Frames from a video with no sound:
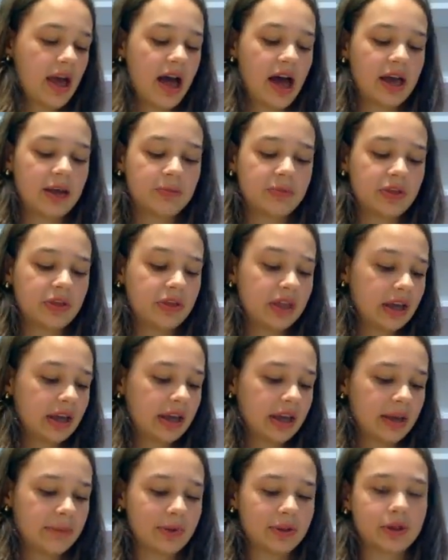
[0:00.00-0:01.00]
I'm
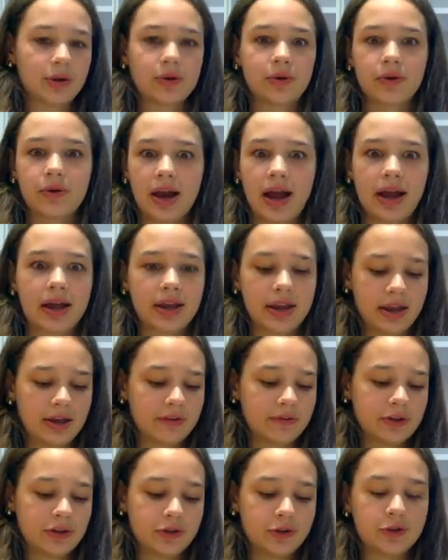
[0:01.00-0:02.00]
thinking about the cracking
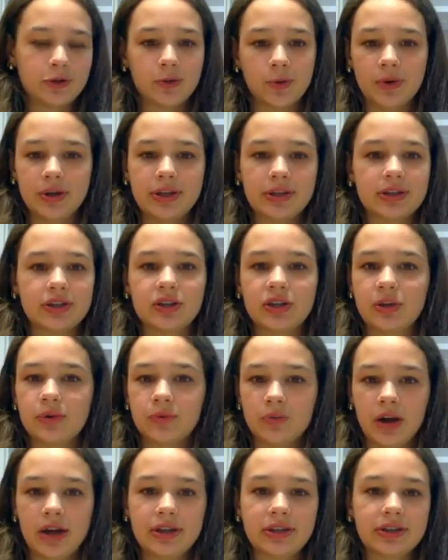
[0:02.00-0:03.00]
of his joints as he
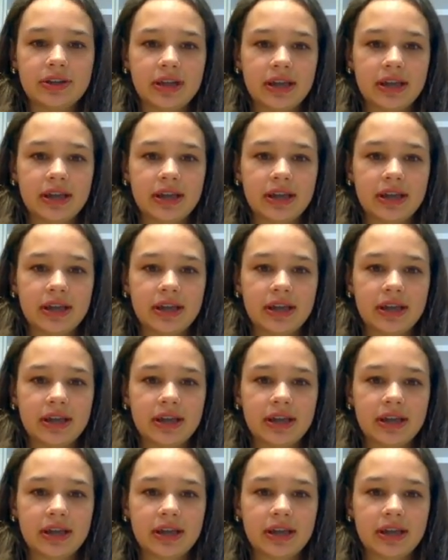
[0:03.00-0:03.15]
runs.